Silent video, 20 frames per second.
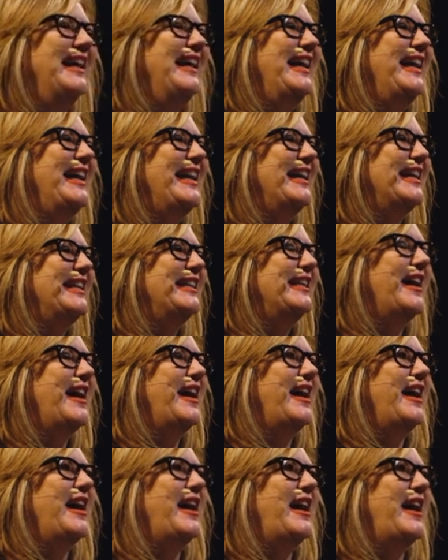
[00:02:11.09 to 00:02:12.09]
and
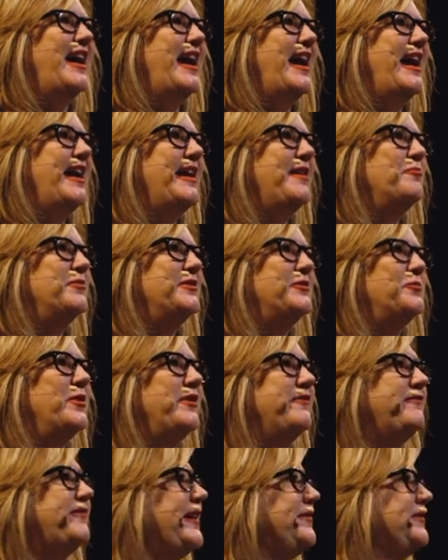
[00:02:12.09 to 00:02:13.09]
uh, I was one
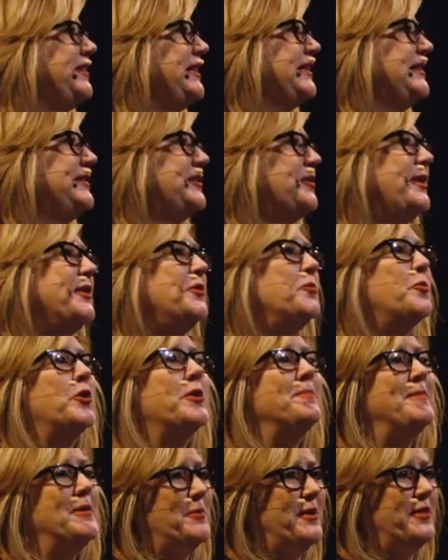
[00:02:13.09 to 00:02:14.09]
of five kids, so I had to
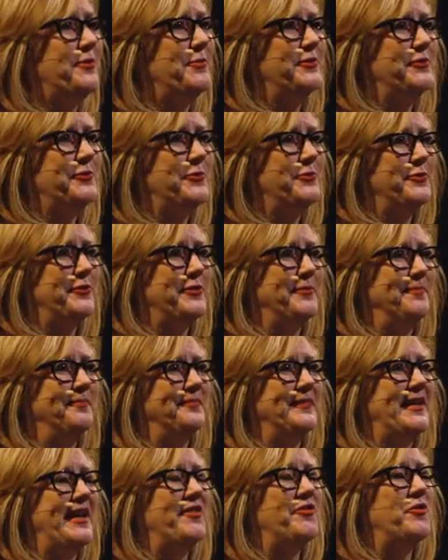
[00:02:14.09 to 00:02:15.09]
work my way through school.
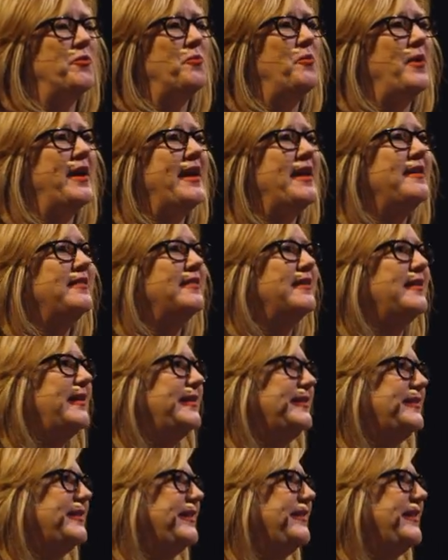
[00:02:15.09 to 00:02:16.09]
And the way that I
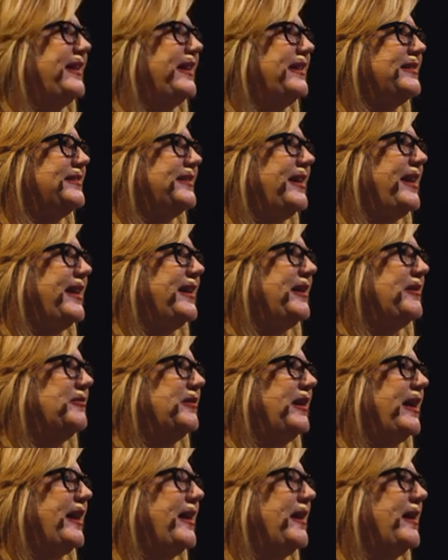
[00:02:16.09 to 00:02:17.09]
did that is I
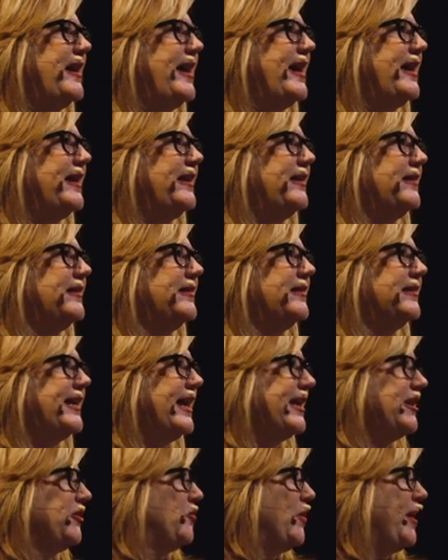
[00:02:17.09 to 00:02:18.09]
uh, had uh,
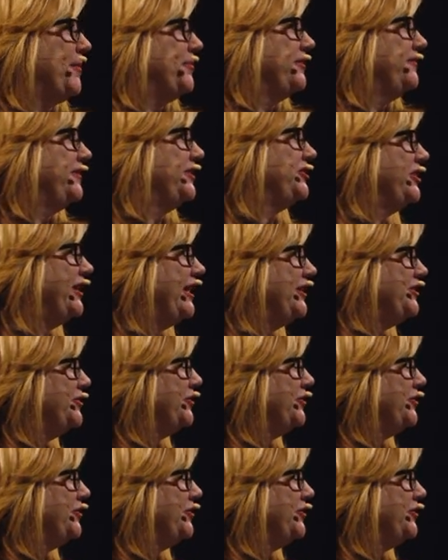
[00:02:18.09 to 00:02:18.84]
got a cooperative education